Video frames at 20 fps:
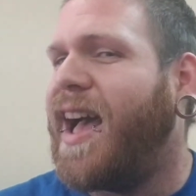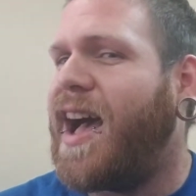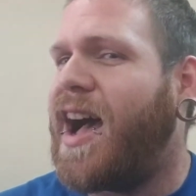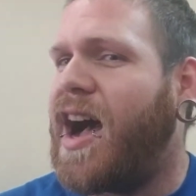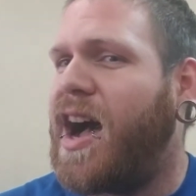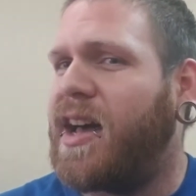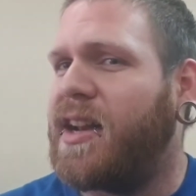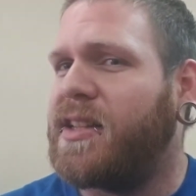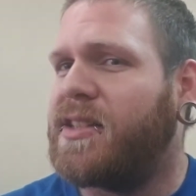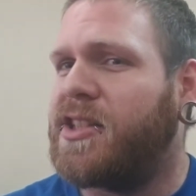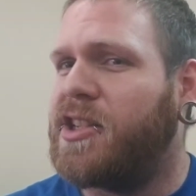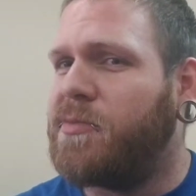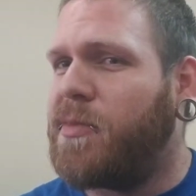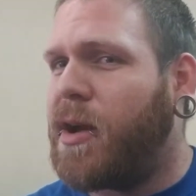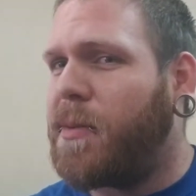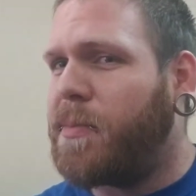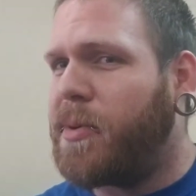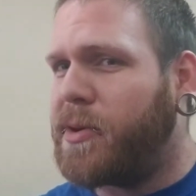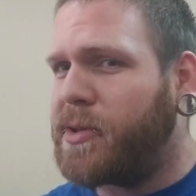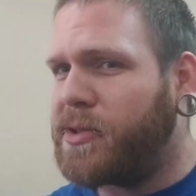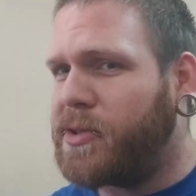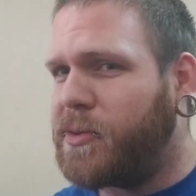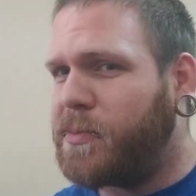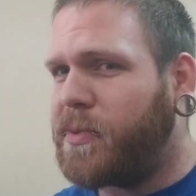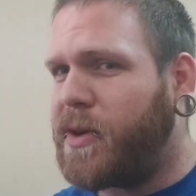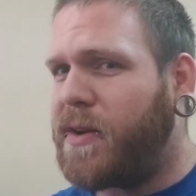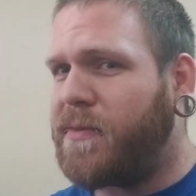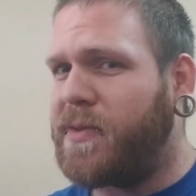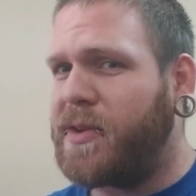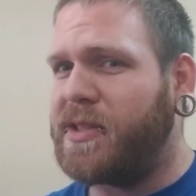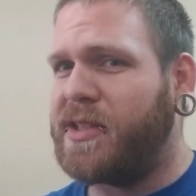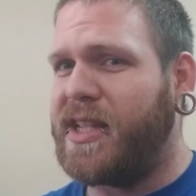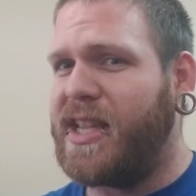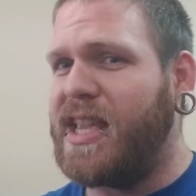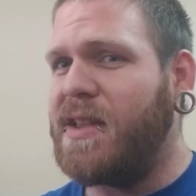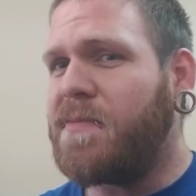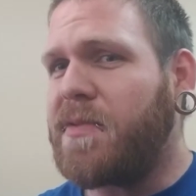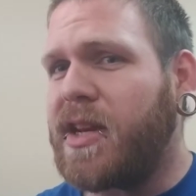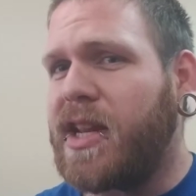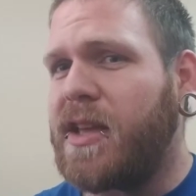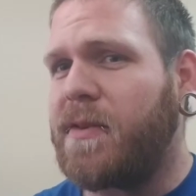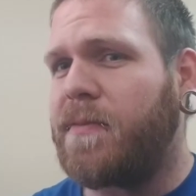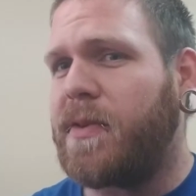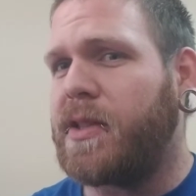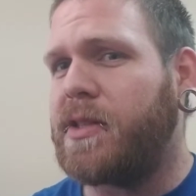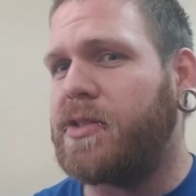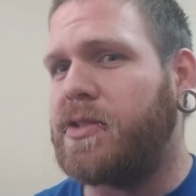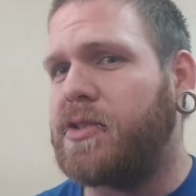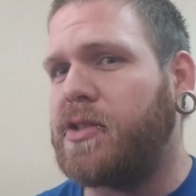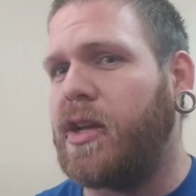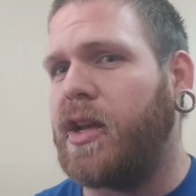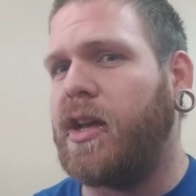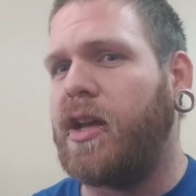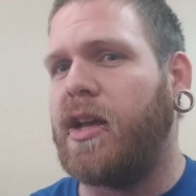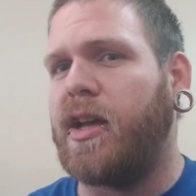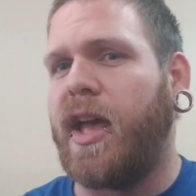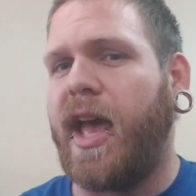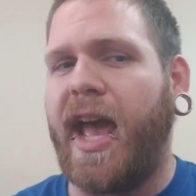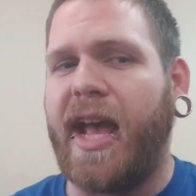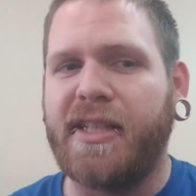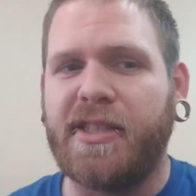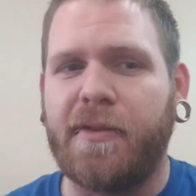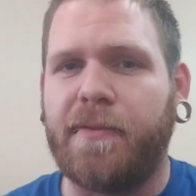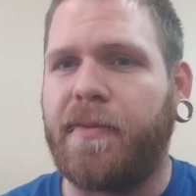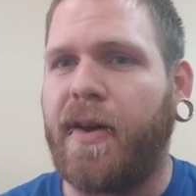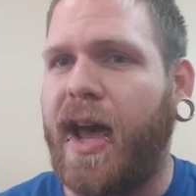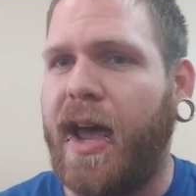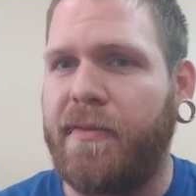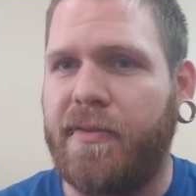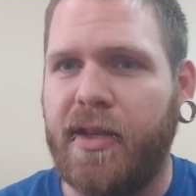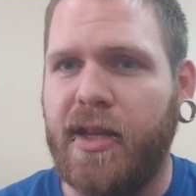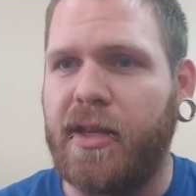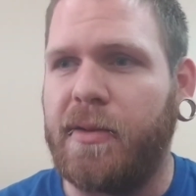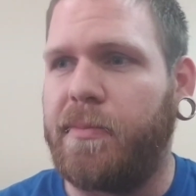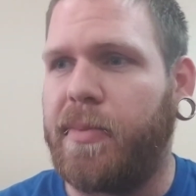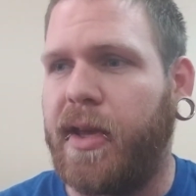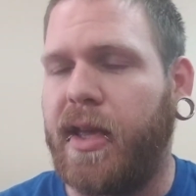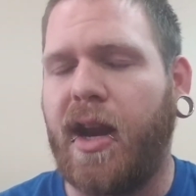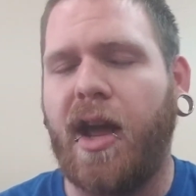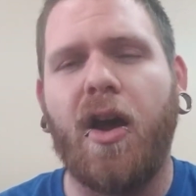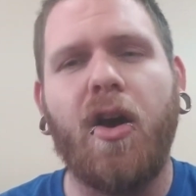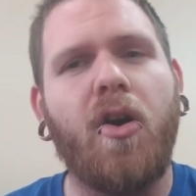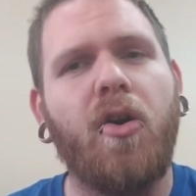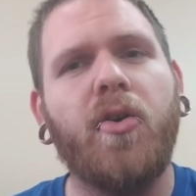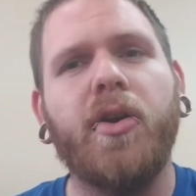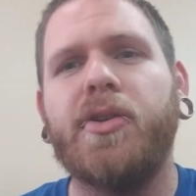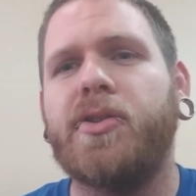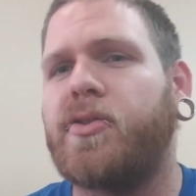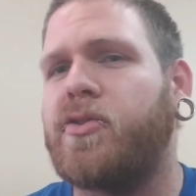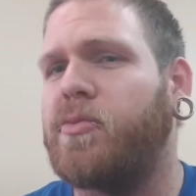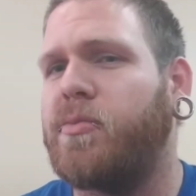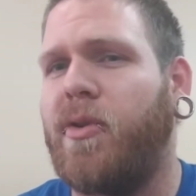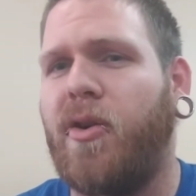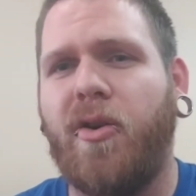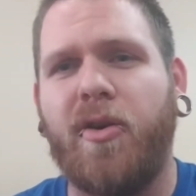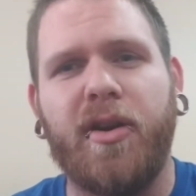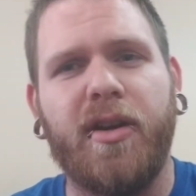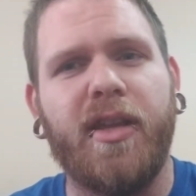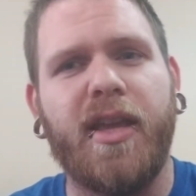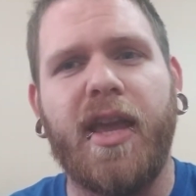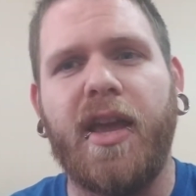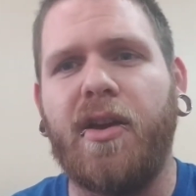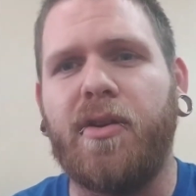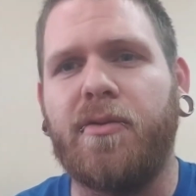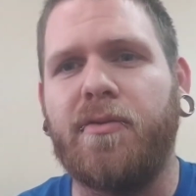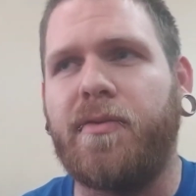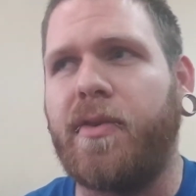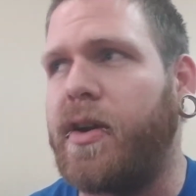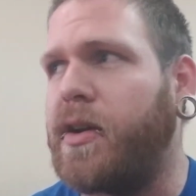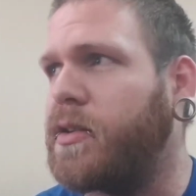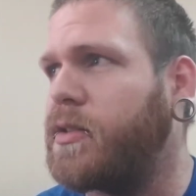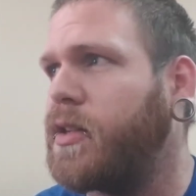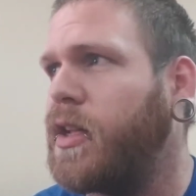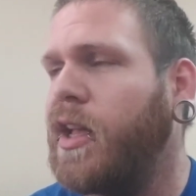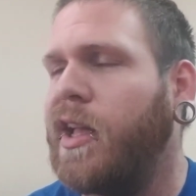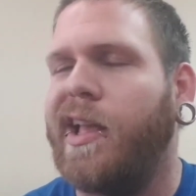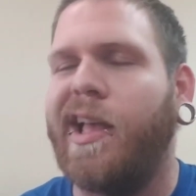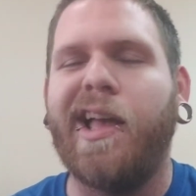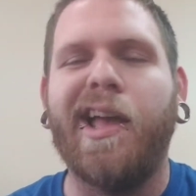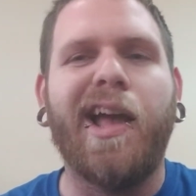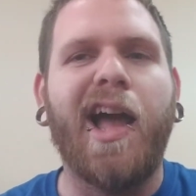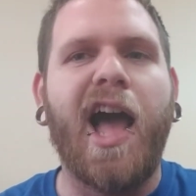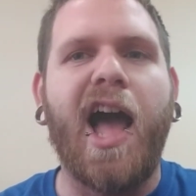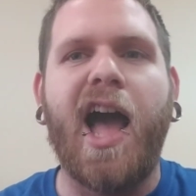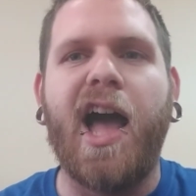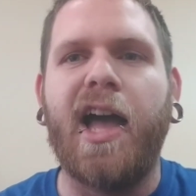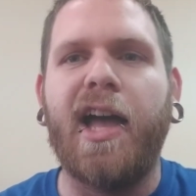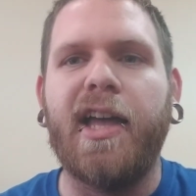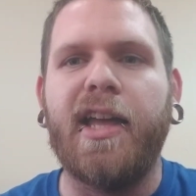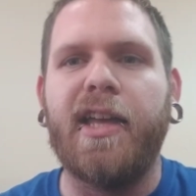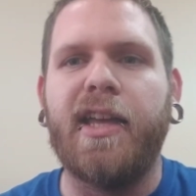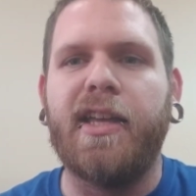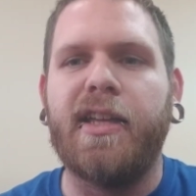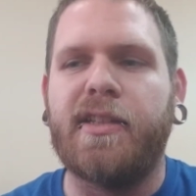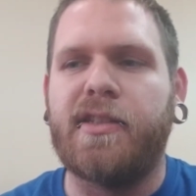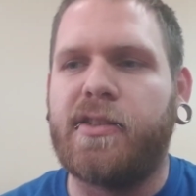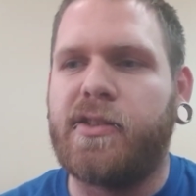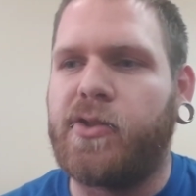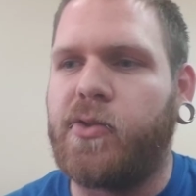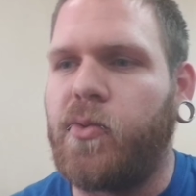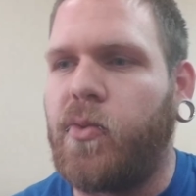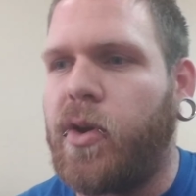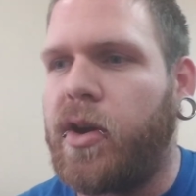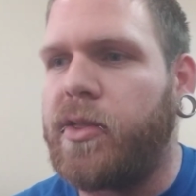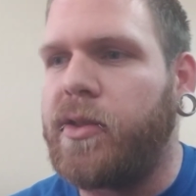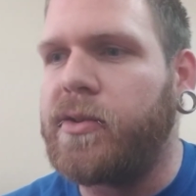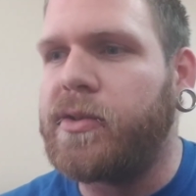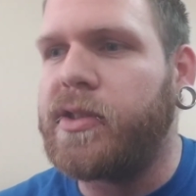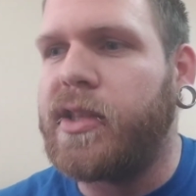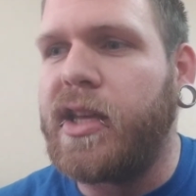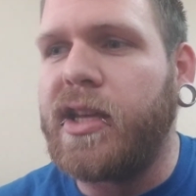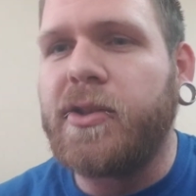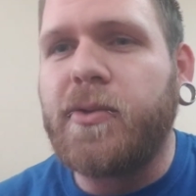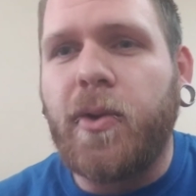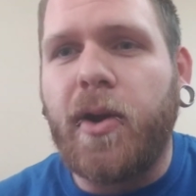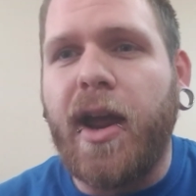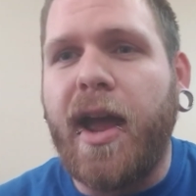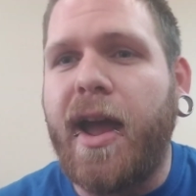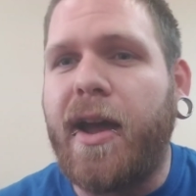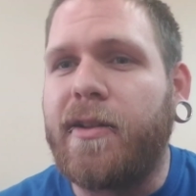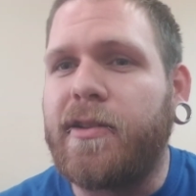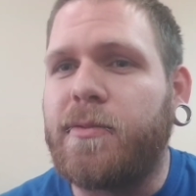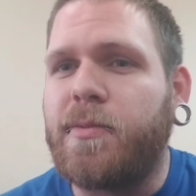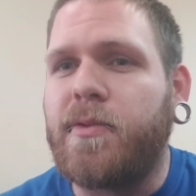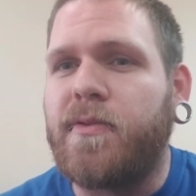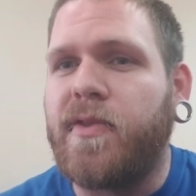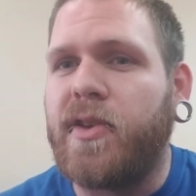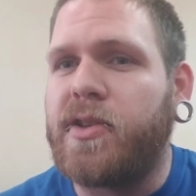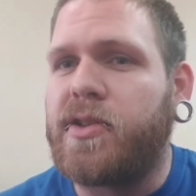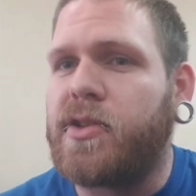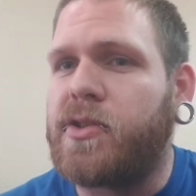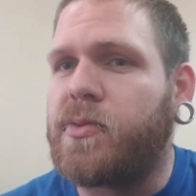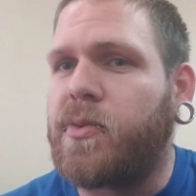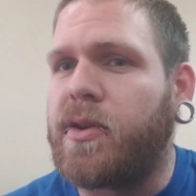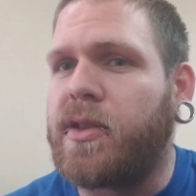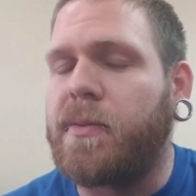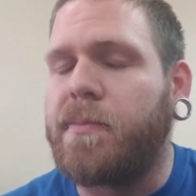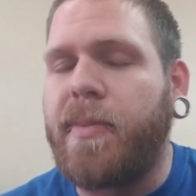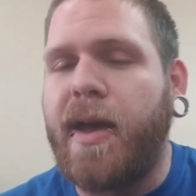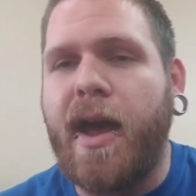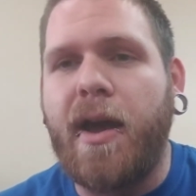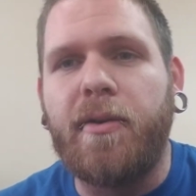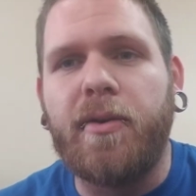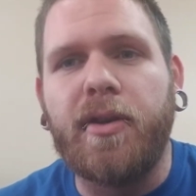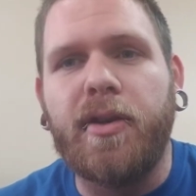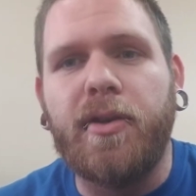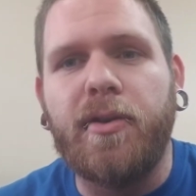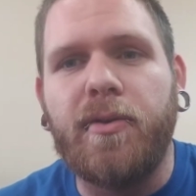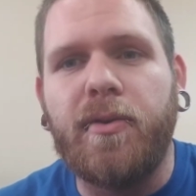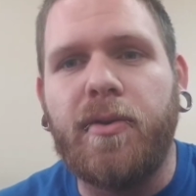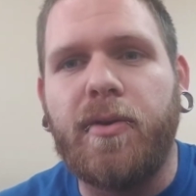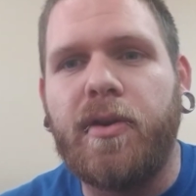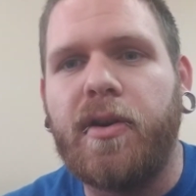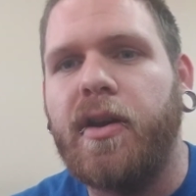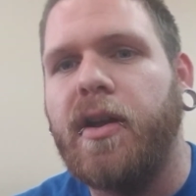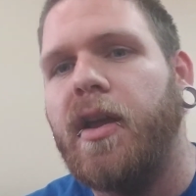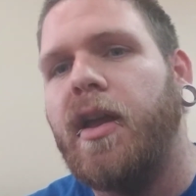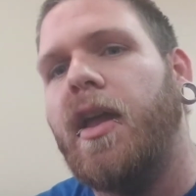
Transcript: honestly, my personal preference, even if it's has a 510 pin, I always screw my RDA on first. It's one of those things where an ounce of prevention is worth a pound of cure.